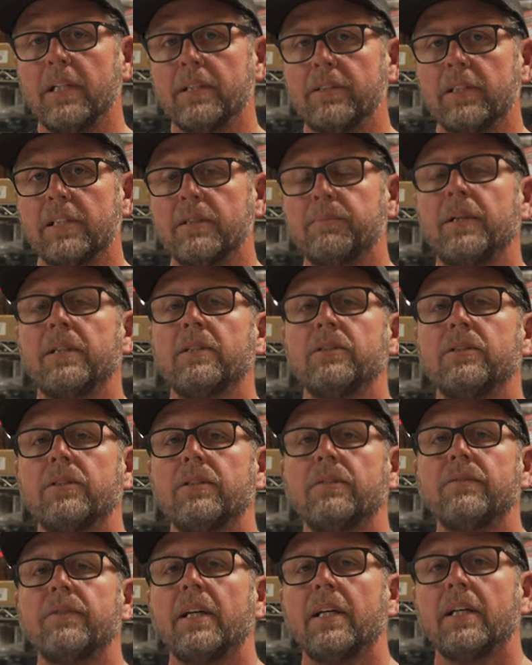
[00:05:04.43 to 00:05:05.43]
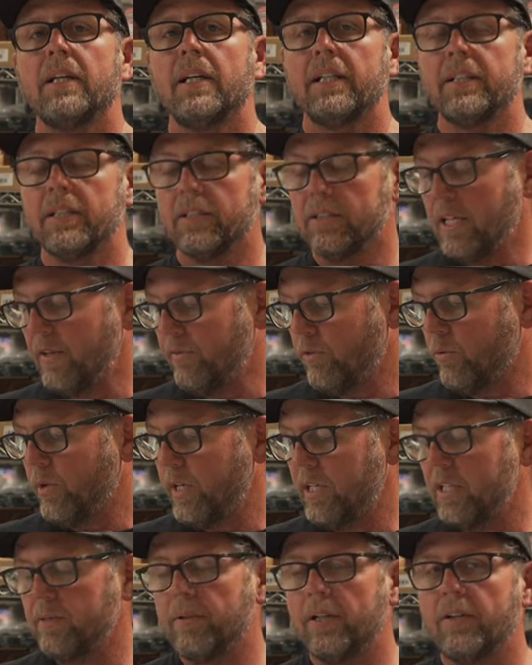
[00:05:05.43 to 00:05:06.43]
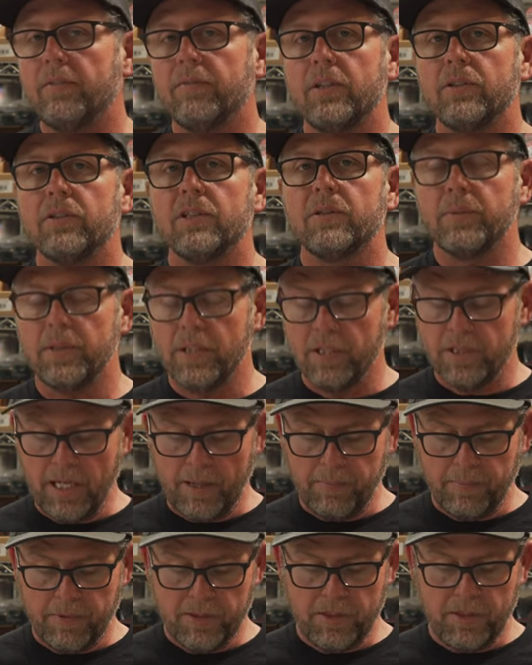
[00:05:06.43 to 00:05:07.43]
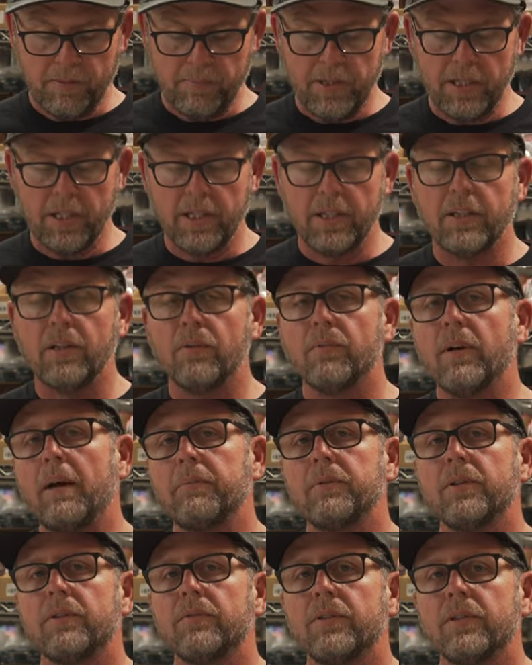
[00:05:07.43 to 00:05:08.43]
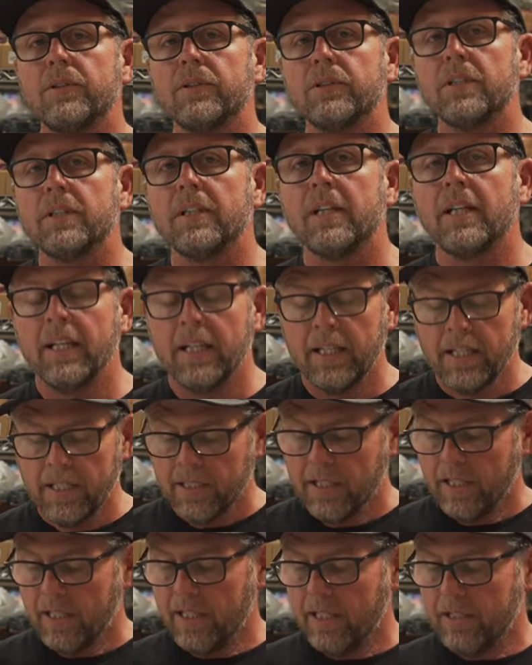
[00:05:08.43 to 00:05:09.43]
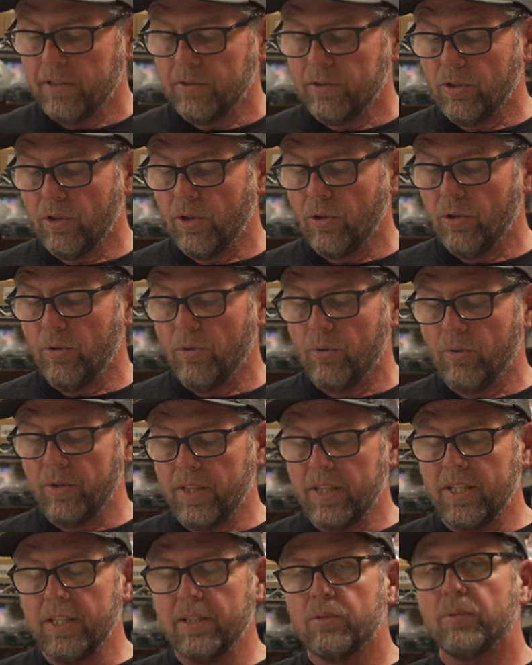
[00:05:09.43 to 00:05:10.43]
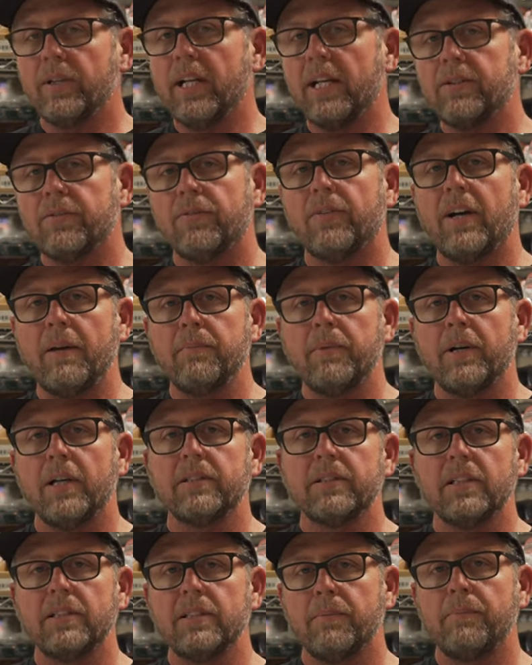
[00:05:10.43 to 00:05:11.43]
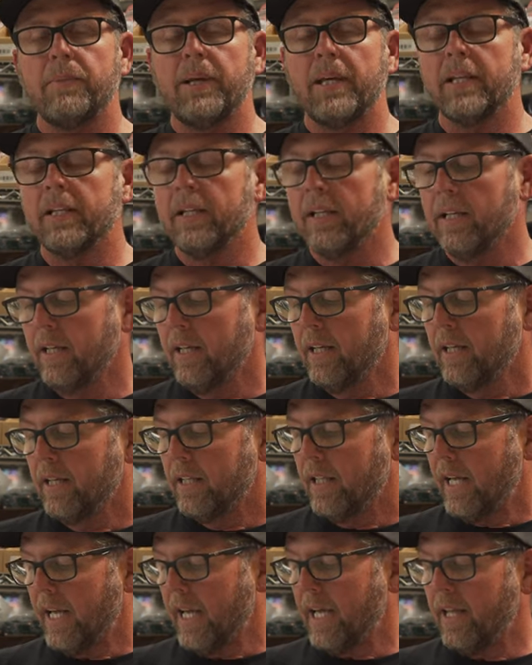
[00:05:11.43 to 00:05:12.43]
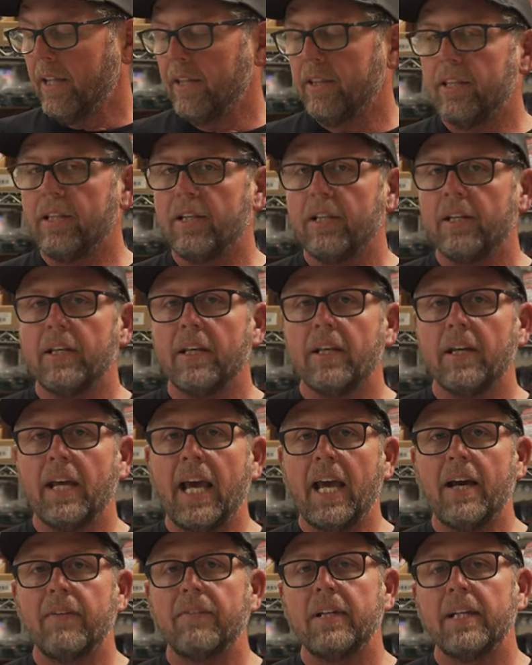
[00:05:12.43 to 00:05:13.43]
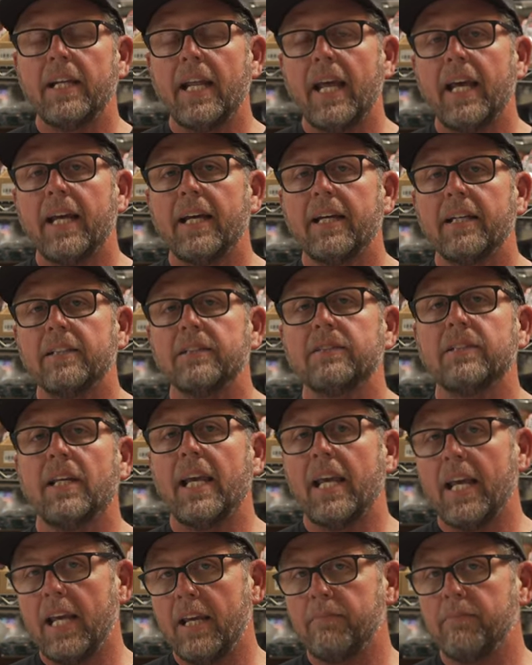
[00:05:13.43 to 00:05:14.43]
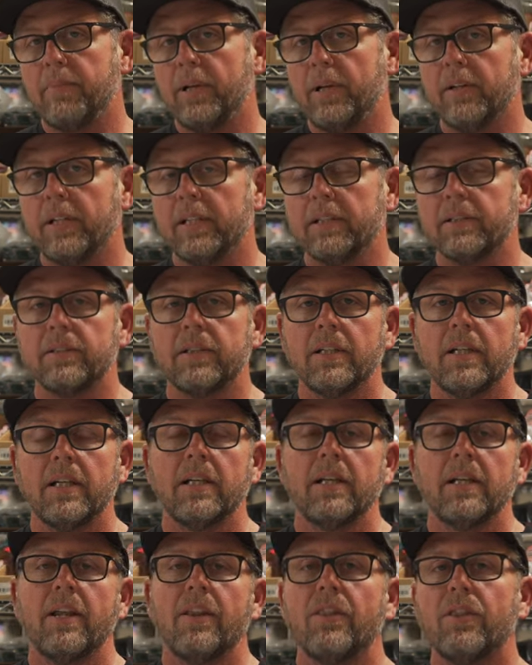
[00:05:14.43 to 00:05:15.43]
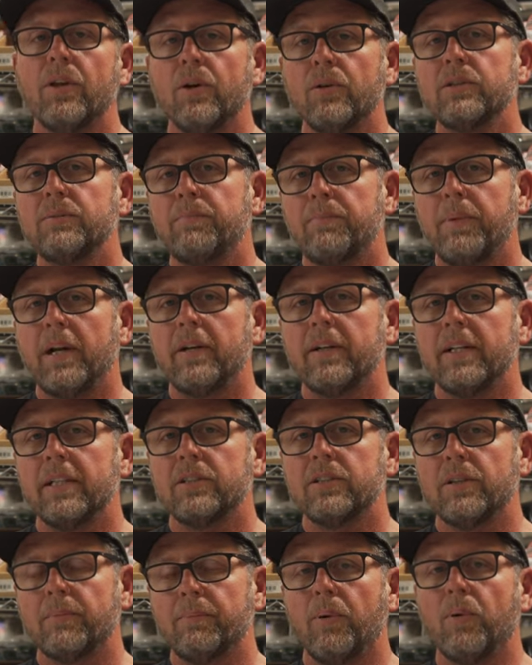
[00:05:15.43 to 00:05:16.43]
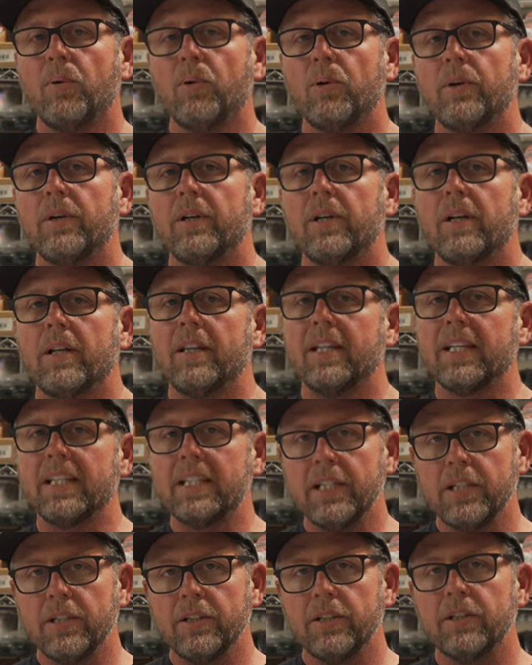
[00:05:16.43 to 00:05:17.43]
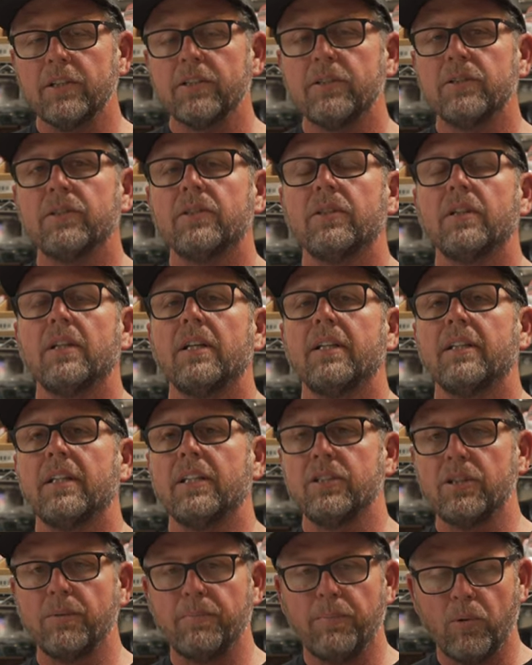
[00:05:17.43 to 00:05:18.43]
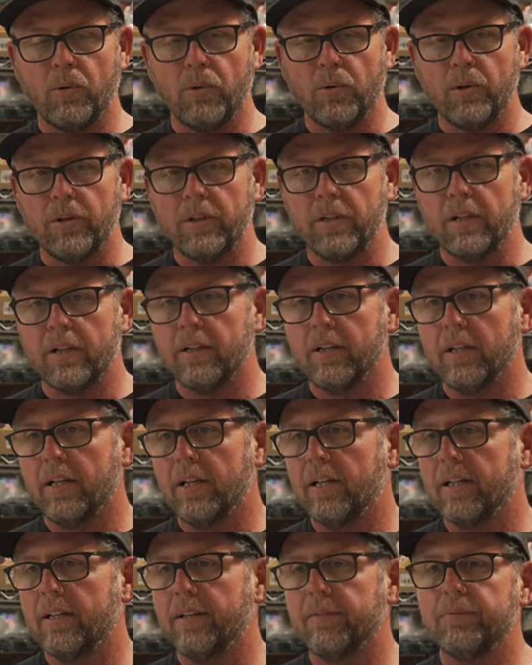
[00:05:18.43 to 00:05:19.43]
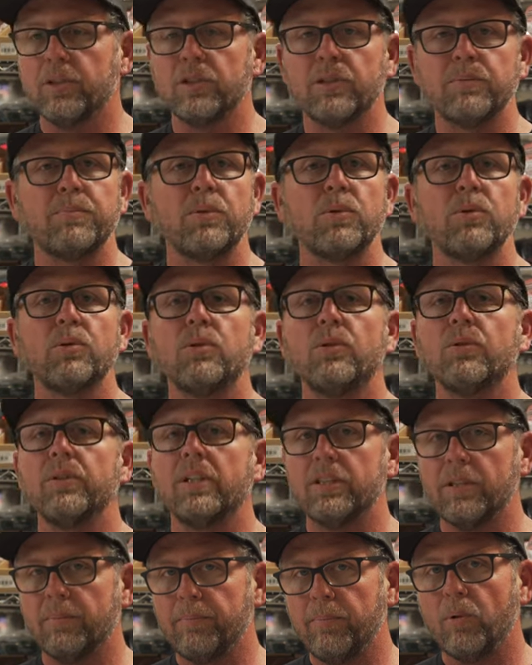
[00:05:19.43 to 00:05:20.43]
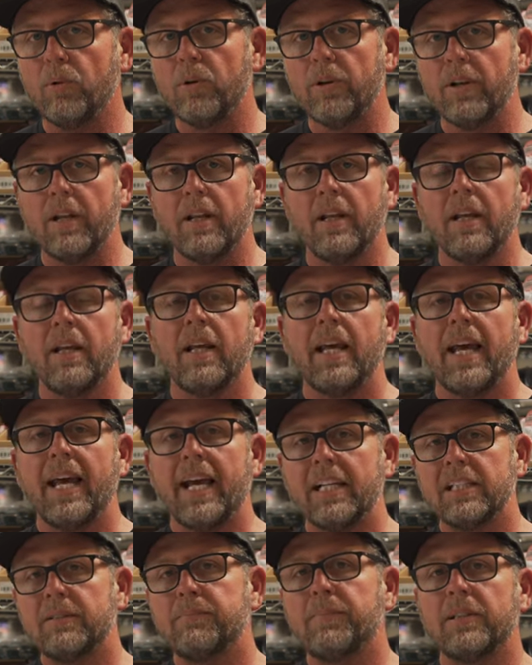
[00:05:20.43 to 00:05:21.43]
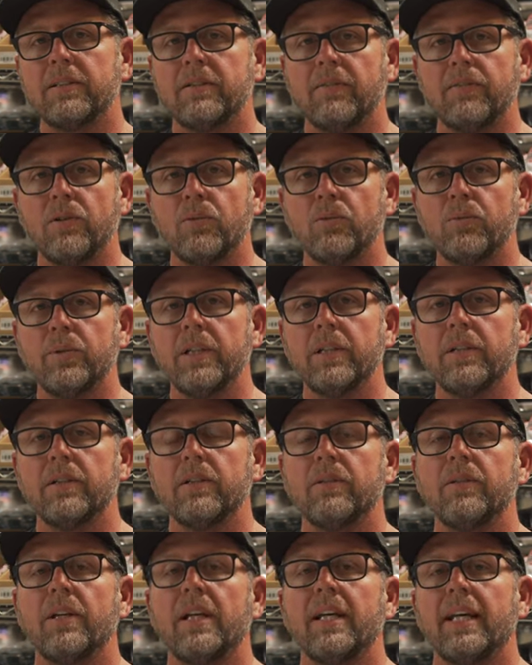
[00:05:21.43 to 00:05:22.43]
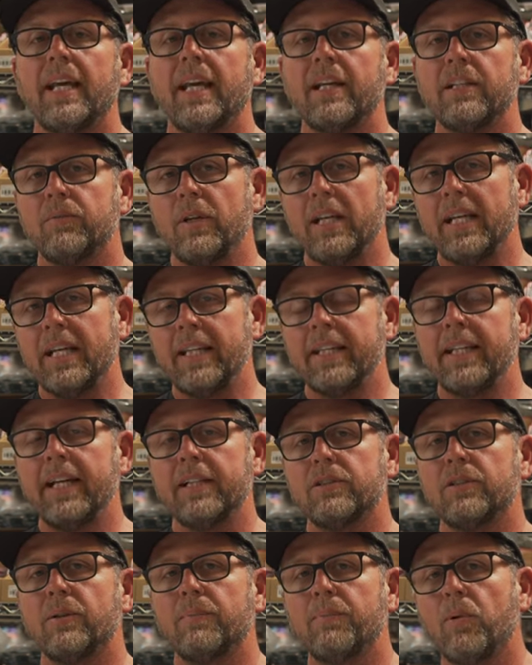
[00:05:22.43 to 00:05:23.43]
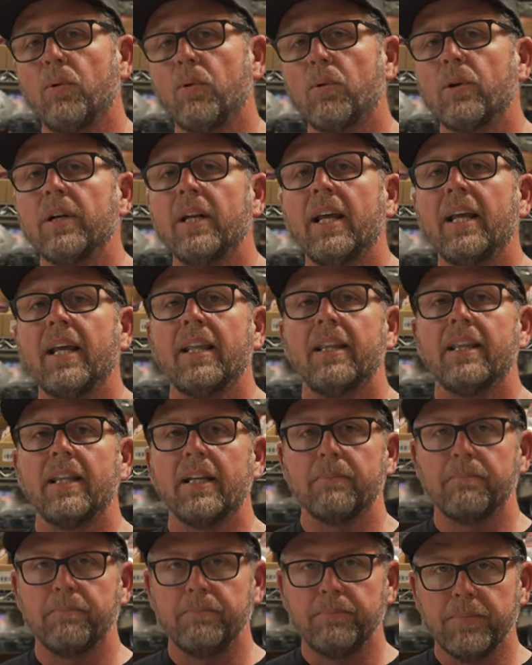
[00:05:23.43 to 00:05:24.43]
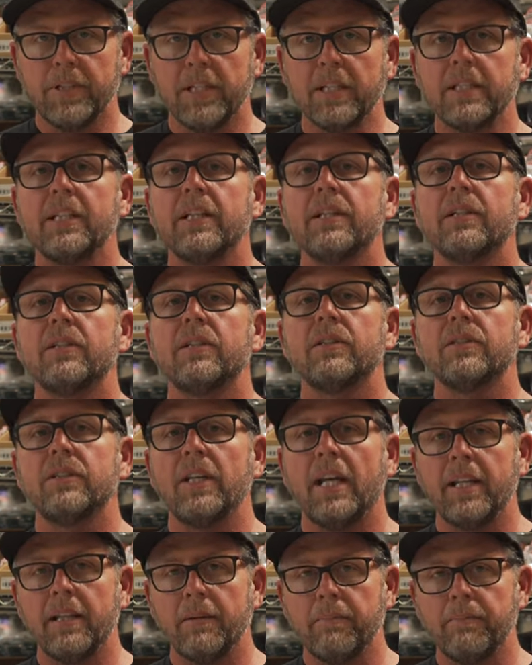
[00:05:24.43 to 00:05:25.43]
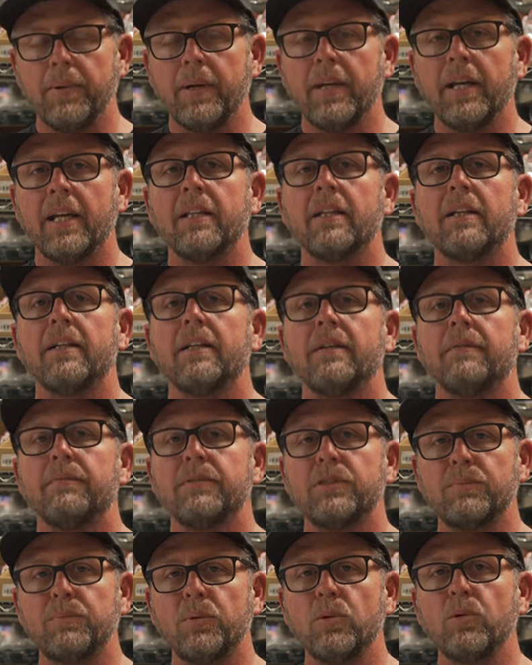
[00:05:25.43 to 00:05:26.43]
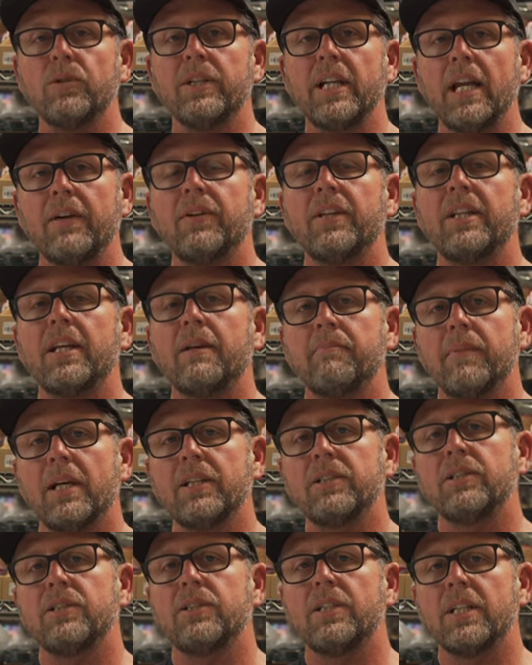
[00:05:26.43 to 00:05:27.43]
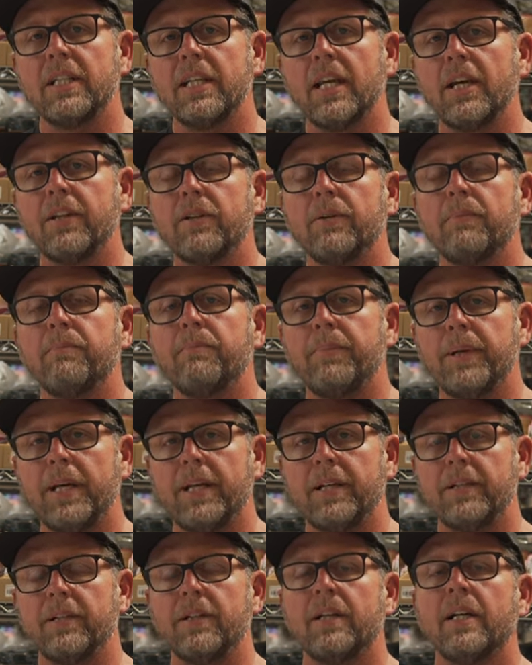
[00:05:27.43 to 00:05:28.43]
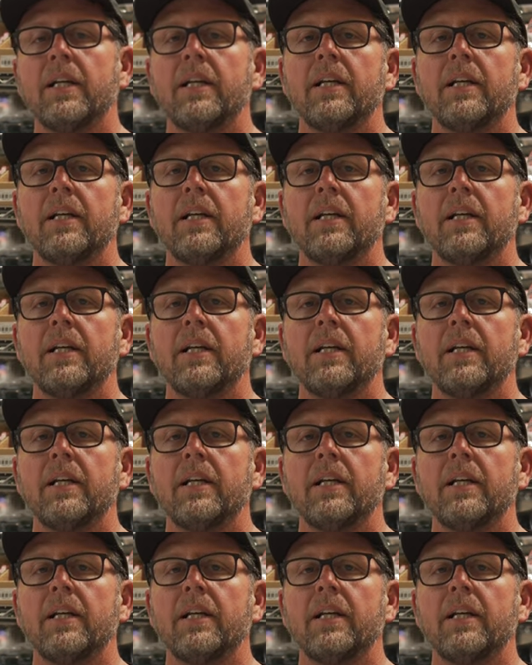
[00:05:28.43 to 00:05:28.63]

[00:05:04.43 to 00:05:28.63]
less expensive. It doesn't have quite as many features, but this happens to be the Raptor version. So this one has 5 bearings, that's the Penn, and the Avet has 8 bearings. Those bearings support the gears, they support the spool, they support aspects of the reel, and in that support, the gears and the spool and everything meshes together better.